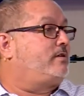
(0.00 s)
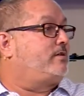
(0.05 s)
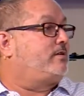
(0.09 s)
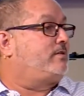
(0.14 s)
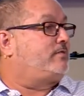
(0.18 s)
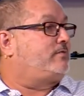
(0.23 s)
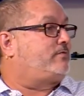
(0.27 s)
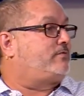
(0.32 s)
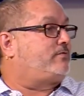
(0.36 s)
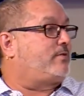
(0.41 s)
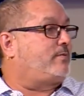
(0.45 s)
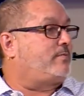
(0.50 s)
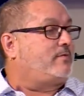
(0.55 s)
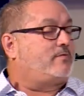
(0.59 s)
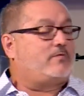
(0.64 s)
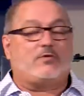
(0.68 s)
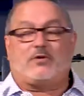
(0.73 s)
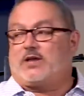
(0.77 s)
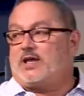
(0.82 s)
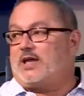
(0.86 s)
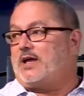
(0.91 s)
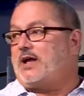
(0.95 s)
from the
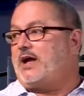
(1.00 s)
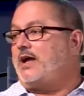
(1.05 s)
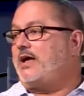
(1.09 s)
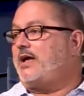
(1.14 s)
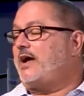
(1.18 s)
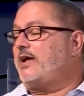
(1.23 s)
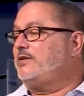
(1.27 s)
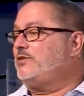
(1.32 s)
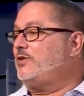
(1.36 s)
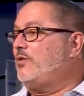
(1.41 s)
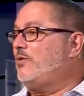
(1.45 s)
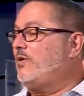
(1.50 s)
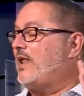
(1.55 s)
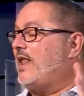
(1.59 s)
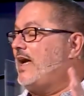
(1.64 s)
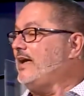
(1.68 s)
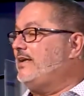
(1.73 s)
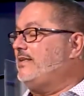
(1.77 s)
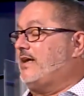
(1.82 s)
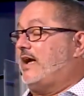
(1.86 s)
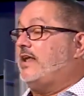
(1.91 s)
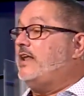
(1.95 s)
vocabulary. I don't
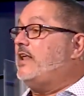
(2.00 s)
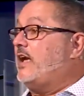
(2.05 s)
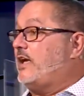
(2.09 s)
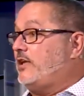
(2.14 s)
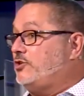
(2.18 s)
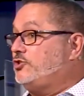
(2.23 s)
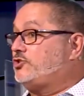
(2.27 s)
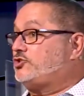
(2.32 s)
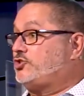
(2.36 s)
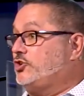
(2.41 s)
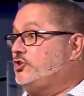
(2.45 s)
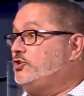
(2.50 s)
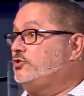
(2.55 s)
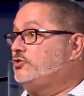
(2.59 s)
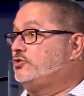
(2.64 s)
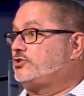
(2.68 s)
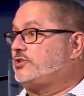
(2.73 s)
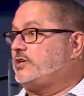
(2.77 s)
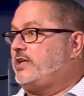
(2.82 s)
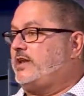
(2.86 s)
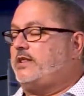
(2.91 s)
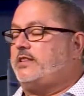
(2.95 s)
like, I used to
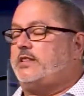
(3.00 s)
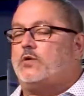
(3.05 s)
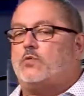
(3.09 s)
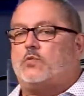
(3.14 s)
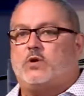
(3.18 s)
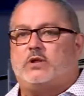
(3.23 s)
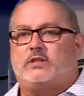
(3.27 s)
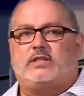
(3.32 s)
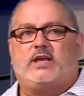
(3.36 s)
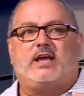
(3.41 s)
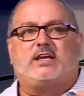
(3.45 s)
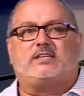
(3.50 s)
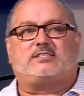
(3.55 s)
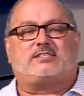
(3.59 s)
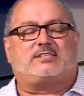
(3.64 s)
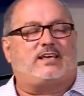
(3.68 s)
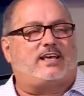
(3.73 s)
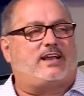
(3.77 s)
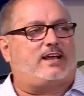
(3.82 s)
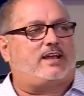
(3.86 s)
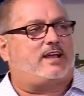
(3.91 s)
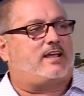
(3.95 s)
use it, and then one day I
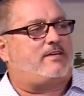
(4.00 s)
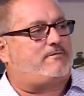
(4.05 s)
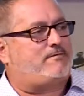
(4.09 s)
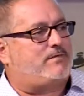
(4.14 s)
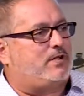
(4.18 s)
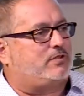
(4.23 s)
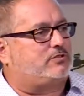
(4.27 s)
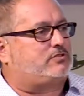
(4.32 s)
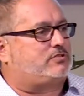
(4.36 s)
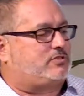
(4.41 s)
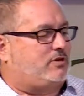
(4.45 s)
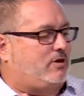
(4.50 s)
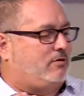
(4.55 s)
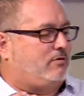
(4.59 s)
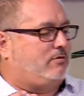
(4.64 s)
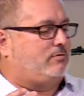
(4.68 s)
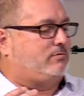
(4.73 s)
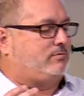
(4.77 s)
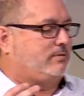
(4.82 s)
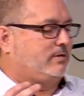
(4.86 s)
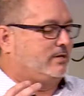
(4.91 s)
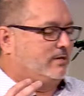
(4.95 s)
said it, and I felt
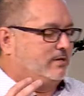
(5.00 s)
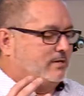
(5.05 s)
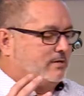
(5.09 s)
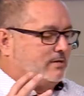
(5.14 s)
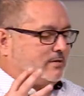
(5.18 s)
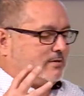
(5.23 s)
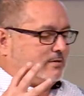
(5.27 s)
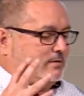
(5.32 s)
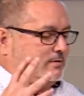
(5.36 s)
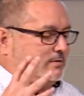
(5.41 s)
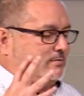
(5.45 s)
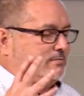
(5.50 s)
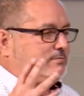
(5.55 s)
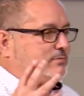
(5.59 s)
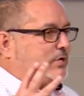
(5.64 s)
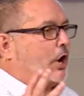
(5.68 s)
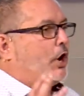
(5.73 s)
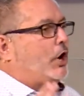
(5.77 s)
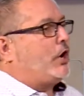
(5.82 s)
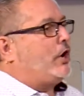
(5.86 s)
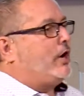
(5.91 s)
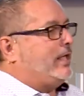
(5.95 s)
so
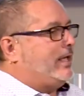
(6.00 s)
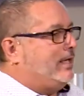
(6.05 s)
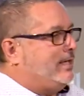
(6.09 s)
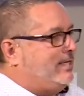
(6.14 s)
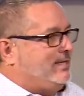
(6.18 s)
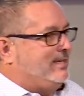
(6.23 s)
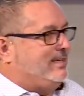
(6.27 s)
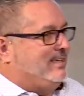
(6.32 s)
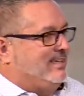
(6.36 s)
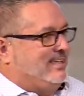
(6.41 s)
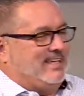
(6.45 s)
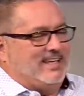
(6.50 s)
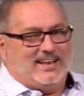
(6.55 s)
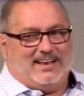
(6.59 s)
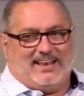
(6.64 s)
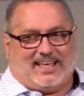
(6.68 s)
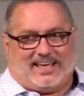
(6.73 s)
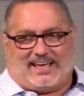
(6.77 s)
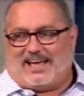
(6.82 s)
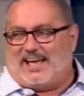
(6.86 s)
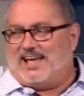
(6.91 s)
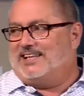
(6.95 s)
dirty,
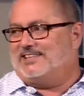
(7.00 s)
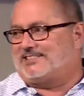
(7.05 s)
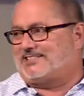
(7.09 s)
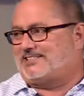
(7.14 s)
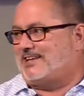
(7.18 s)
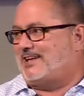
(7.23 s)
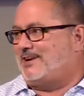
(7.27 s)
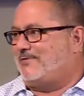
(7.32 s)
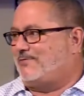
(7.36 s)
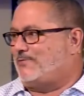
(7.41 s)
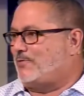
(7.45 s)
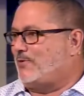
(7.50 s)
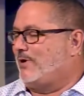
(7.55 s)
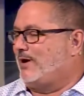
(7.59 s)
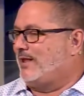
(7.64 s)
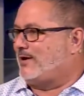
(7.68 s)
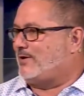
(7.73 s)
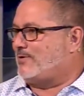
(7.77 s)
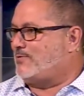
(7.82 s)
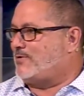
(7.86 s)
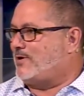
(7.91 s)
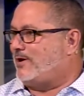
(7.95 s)
like I had said a
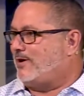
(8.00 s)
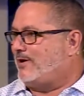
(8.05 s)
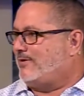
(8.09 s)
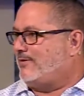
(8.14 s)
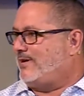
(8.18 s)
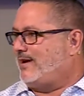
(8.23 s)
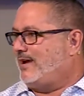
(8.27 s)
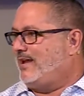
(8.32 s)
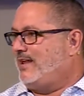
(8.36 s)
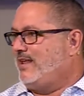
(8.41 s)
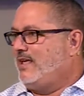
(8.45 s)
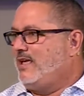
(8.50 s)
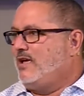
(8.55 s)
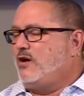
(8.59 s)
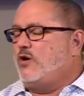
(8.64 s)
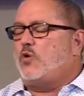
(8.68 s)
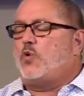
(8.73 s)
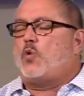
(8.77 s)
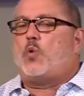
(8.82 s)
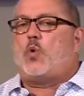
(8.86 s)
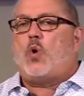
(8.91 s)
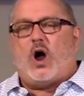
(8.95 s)
four-letter word, right?
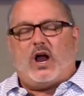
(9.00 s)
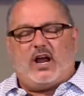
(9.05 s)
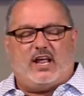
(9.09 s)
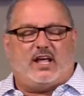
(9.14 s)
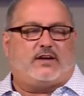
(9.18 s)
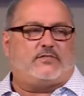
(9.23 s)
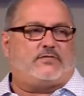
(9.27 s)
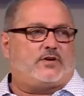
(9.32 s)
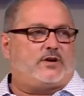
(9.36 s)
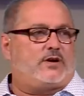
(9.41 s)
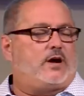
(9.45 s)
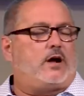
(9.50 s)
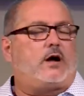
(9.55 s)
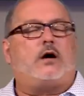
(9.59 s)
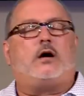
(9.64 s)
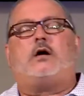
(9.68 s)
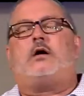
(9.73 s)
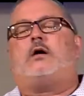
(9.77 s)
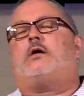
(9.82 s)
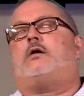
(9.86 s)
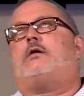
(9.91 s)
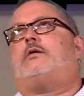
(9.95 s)
Whatever.
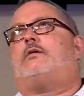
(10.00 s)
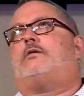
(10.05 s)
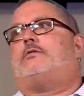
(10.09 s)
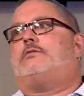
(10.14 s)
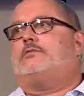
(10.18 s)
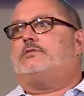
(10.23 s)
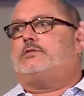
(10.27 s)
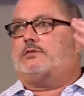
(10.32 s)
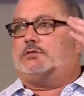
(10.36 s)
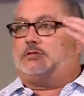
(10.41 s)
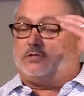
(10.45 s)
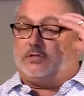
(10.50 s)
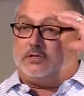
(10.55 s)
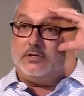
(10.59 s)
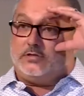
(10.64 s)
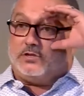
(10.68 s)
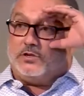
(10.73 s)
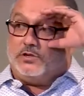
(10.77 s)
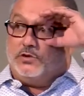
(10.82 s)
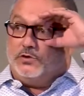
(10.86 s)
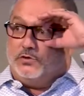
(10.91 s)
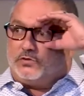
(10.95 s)
Oh,
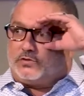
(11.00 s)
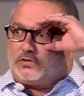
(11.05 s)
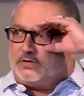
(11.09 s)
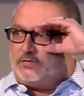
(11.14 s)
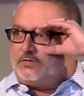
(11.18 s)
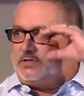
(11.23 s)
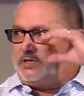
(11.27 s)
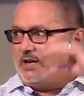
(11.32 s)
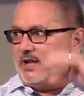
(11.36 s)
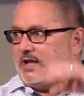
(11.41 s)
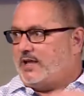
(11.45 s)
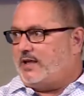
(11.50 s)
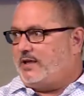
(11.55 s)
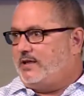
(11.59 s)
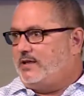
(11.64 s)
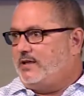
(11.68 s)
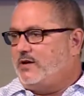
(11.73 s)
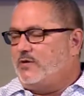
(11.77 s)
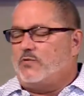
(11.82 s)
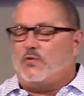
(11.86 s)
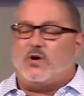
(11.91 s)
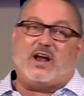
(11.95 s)
the youth of today.
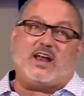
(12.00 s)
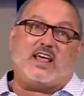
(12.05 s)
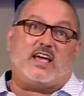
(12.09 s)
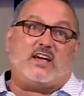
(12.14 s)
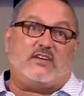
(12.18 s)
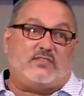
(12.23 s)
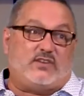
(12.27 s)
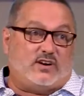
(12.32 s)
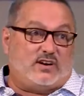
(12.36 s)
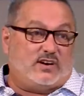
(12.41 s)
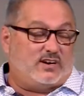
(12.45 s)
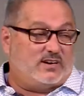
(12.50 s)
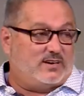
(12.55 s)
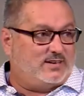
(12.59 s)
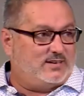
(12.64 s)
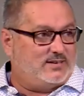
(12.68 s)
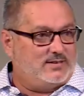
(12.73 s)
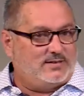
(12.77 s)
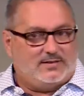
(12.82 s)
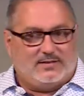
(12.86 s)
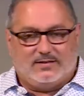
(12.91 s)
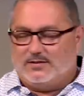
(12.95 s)
Whatever.
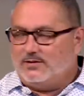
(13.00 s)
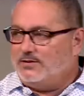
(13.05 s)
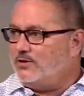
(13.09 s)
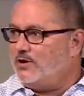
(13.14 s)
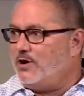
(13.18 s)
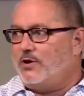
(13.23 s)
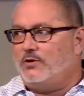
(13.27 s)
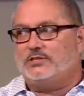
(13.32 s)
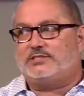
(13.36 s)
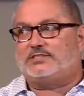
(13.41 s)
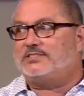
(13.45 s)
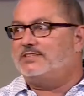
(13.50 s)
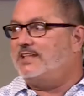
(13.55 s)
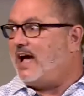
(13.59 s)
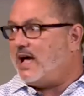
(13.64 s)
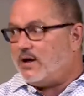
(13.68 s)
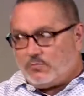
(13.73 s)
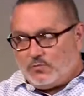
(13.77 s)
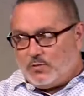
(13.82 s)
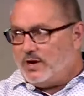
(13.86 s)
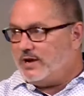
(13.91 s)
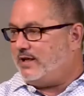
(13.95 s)
No, it's
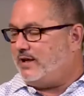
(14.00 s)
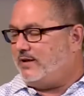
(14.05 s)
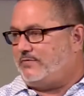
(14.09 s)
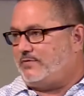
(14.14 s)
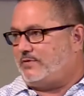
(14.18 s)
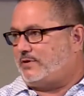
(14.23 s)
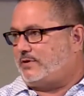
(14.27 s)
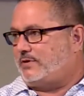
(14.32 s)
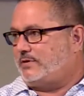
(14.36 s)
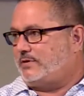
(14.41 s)
not whatever.